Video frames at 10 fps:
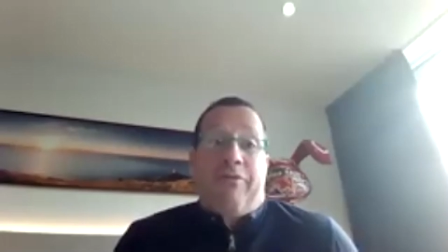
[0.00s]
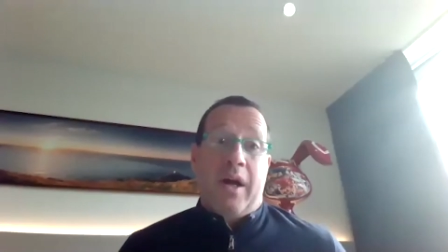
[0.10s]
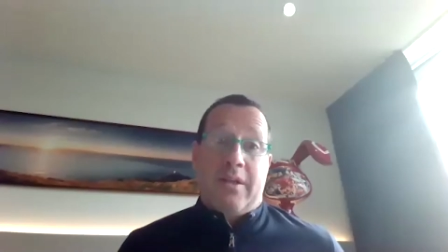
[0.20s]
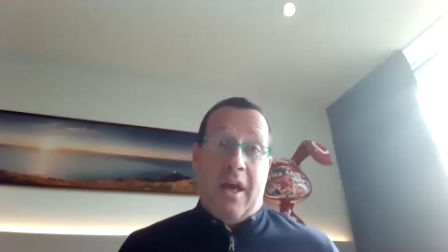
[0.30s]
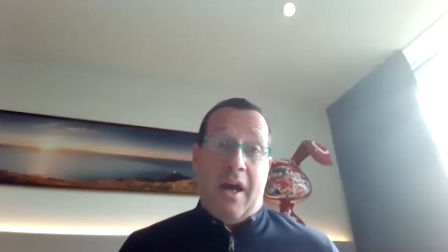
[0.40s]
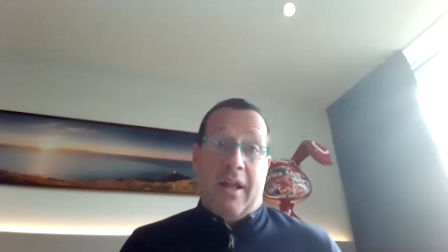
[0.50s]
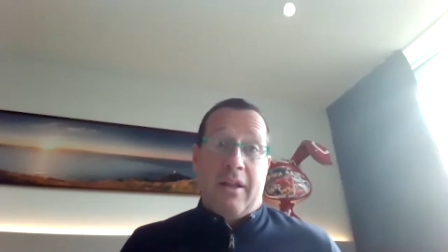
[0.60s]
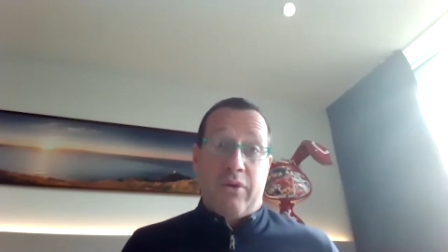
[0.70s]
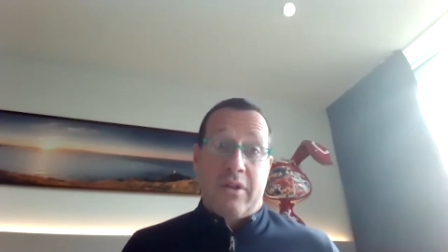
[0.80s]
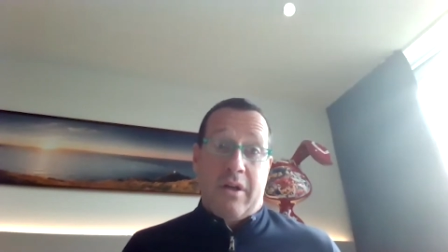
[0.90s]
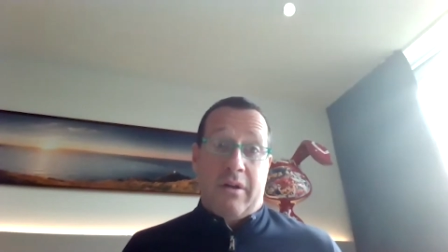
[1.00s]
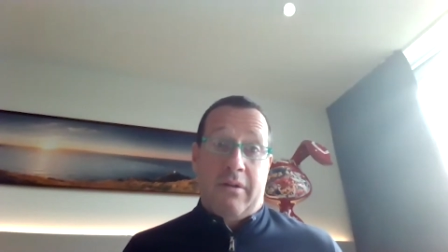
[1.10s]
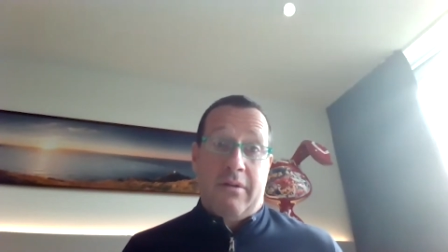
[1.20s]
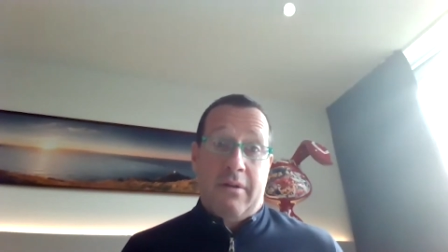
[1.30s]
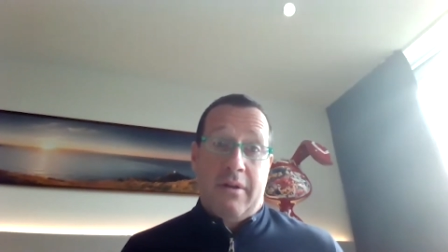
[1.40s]
we are scared and
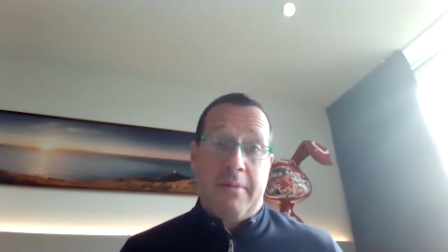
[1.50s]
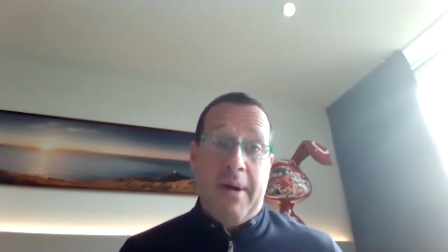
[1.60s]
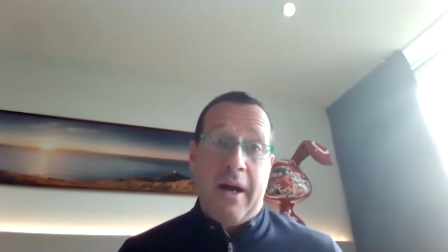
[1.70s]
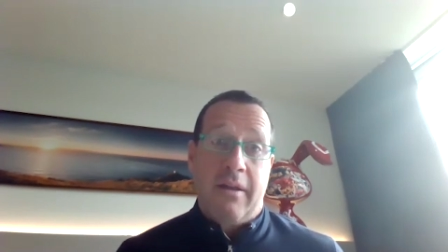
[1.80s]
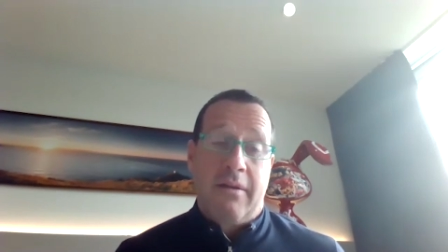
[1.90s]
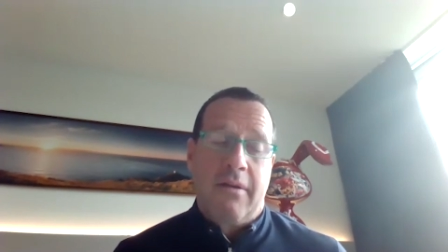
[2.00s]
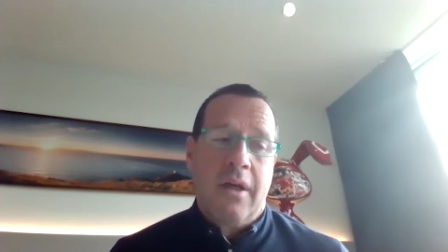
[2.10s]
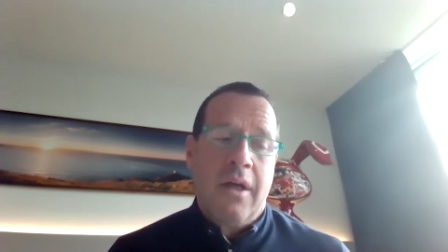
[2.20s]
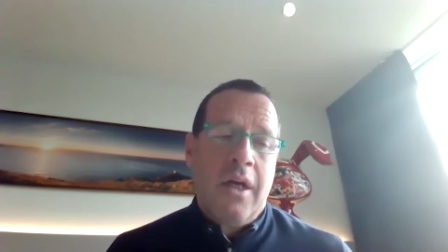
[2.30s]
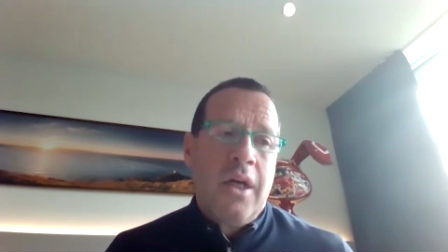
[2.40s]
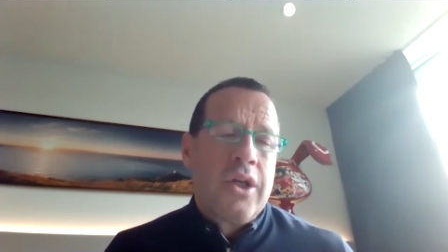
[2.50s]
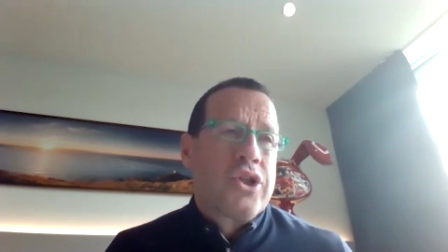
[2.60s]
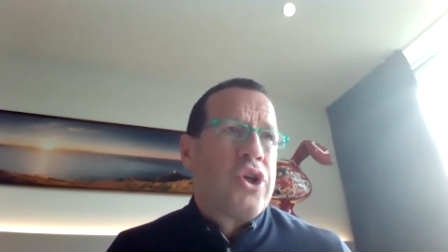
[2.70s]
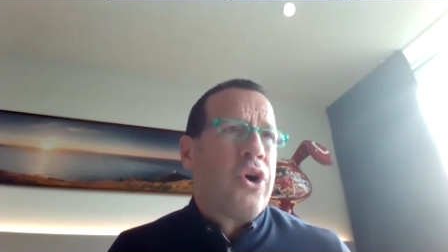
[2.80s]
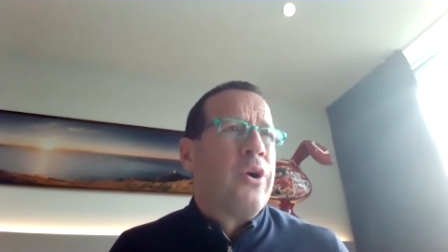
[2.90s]
concerned about it.
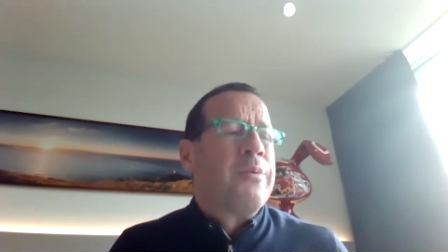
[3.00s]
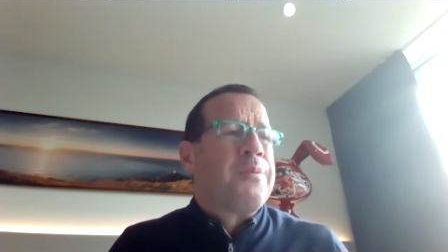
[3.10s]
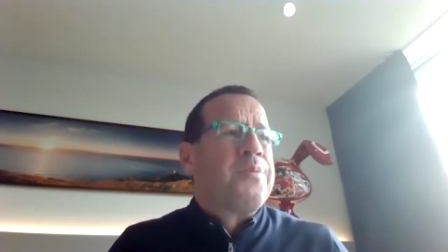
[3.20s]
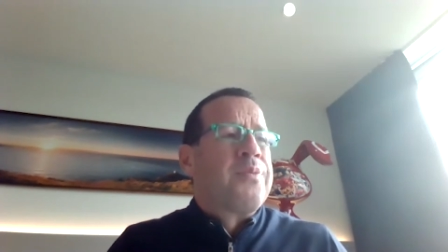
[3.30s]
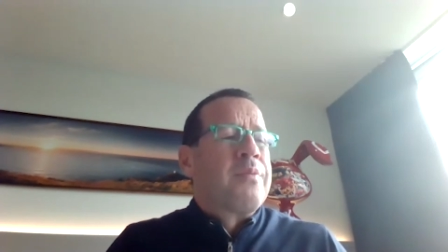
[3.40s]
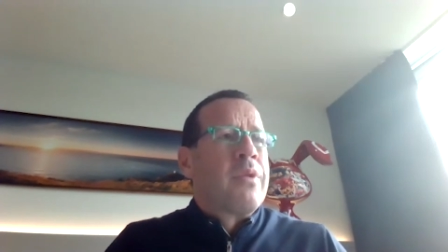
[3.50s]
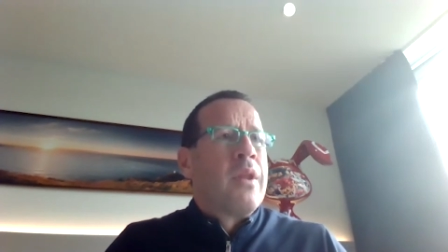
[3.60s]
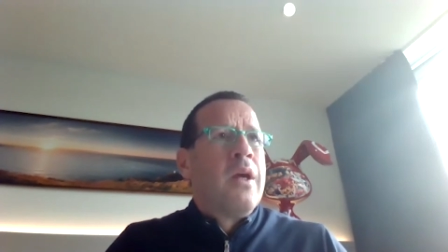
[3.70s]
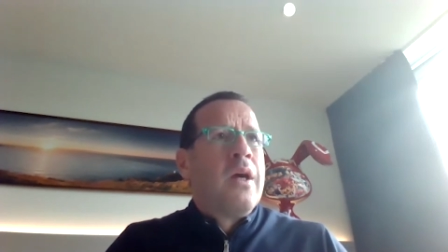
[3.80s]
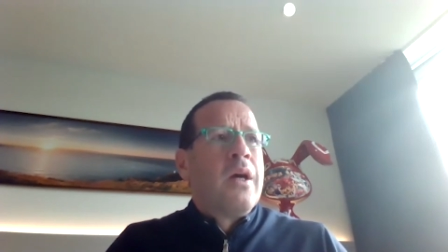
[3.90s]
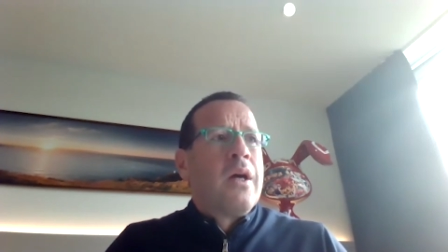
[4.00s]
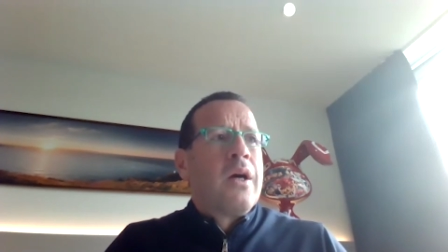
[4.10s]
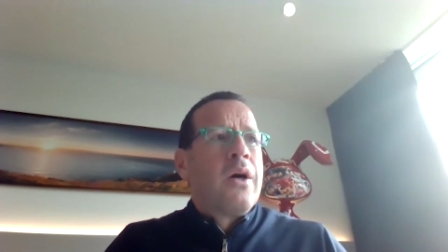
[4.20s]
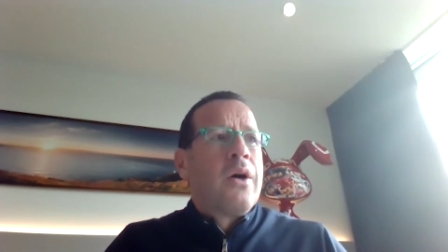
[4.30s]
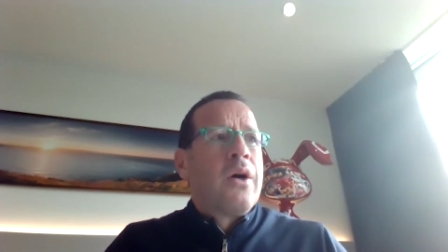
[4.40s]
So,
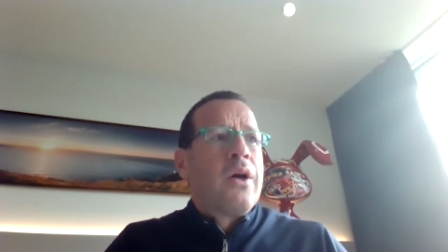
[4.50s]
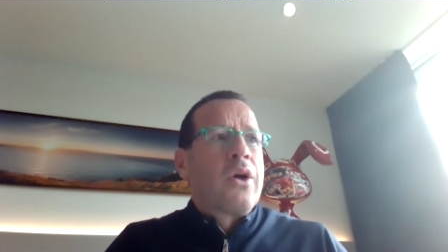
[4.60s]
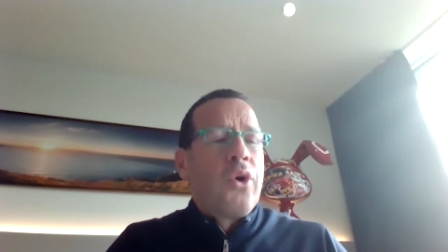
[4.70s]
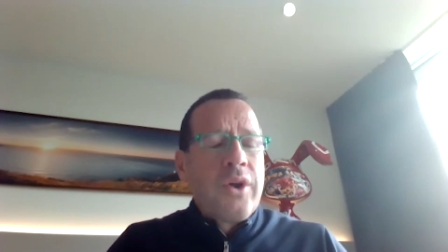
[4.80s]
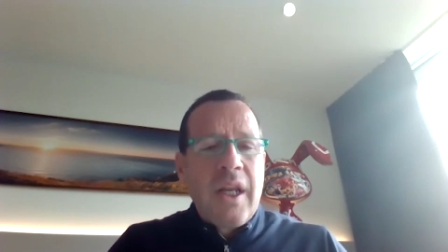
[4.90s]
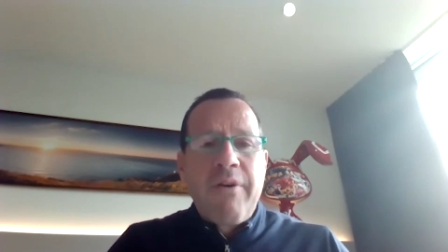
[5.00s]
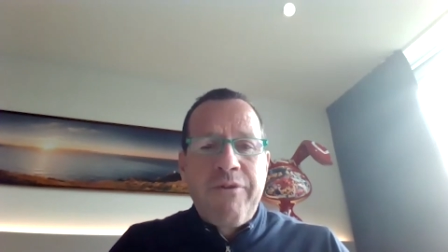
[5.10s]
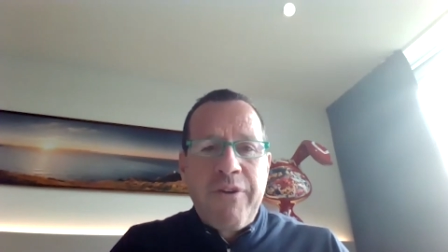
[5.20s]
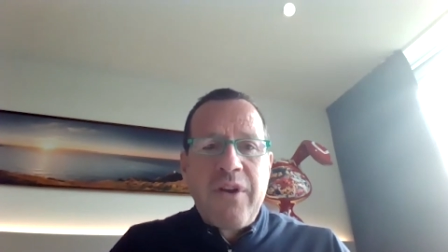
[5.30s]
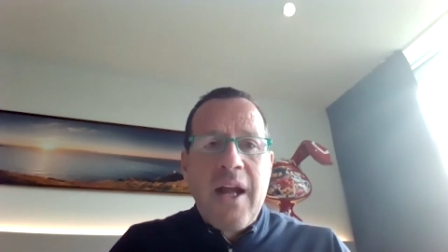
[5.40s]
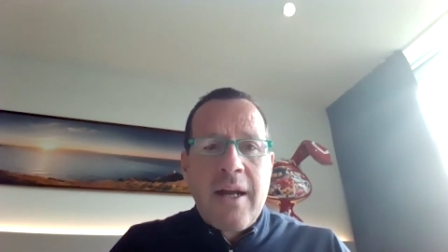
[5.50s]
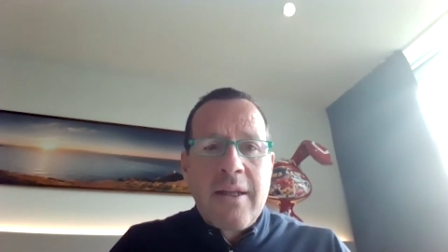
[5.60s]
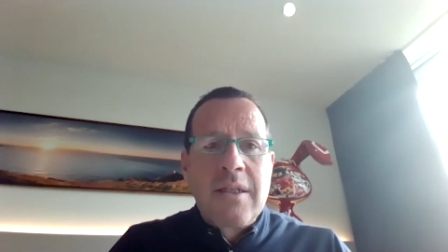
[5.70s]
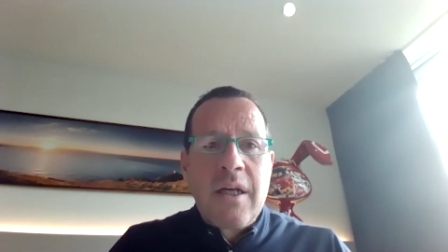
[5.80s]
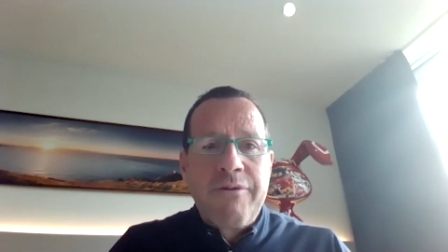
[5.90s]
Code
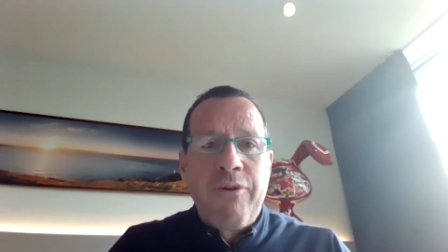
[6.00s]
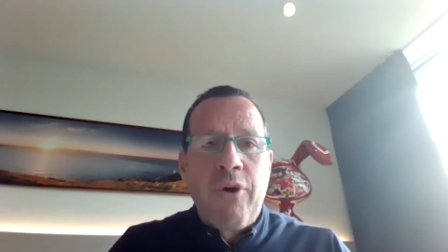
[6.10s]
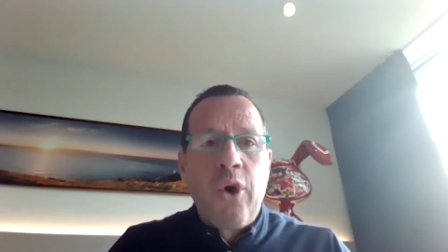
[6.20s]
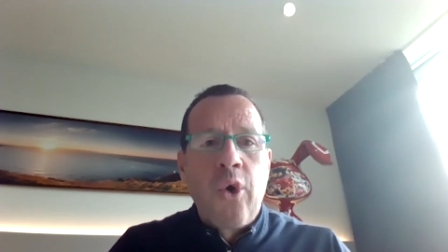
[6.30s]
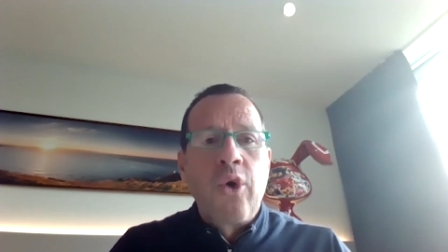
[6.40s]
1159 is here for a